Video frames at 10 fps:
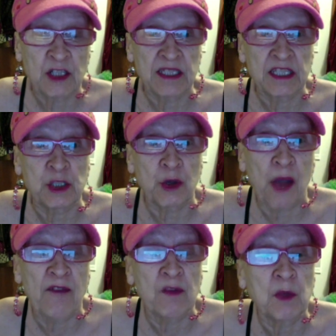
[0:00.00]
It's that you
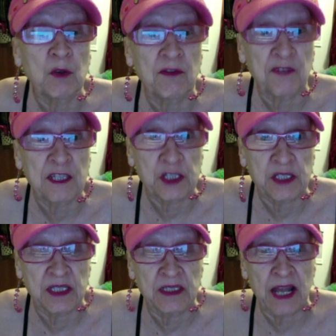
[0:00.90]
have immune
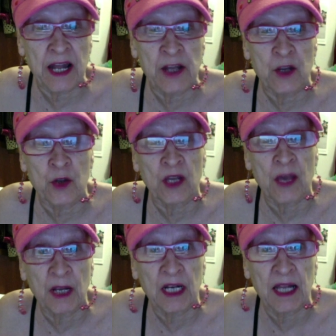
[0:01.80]
deficiencies and you're
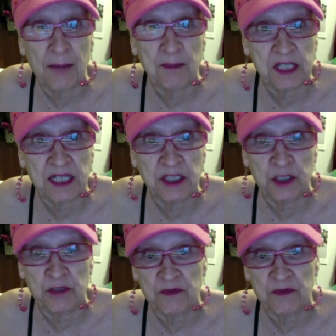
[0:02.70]
chemically hypersensitive.